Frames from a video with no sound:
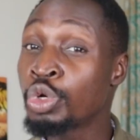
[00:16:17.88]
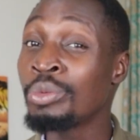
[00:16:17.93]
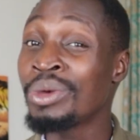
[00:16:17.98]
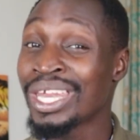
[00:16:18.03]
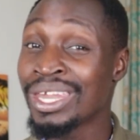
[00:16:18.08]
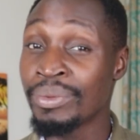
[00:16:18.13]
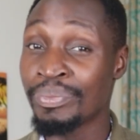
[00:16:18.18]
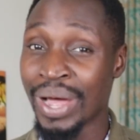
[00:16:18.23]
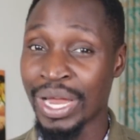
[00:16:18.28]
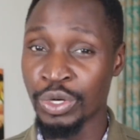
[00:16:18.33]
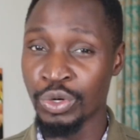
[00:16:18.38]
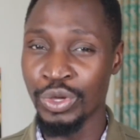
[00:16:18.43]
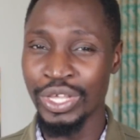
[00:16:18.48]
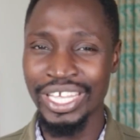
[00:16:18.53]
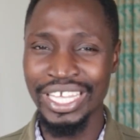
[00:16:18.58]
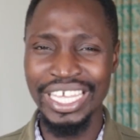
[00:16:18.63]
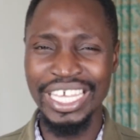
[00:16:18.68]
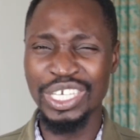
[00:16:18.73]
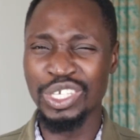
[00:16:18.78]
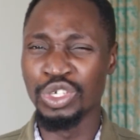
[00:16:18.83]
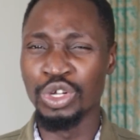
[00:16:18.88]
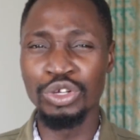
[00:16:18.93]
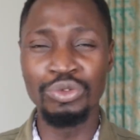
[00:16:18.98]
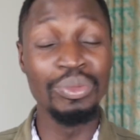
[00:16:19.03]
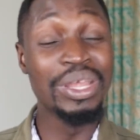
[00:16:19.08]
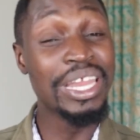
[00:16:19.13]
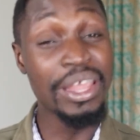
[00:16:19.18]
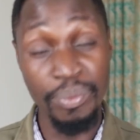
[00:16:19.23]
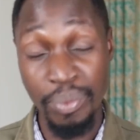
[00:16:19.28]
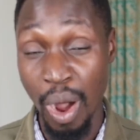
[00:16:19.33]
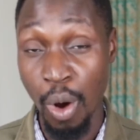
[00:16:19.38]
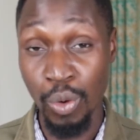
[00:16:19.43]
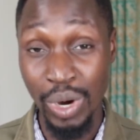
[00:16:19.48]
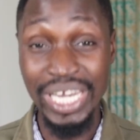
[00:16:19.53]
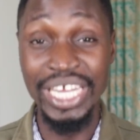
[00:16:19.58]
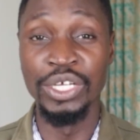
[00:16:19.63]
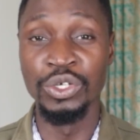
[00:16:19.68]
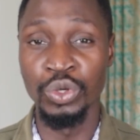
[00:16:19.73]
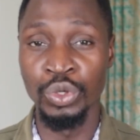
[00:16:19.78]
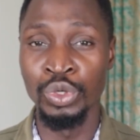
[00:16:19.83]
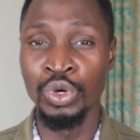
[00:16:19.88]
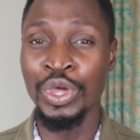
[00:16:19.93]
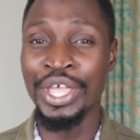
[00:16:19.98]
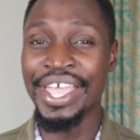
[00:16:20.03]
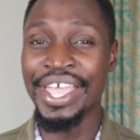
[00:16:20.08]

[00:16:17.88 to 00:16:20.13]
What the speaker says: too many people are doing it, not many people are willing to do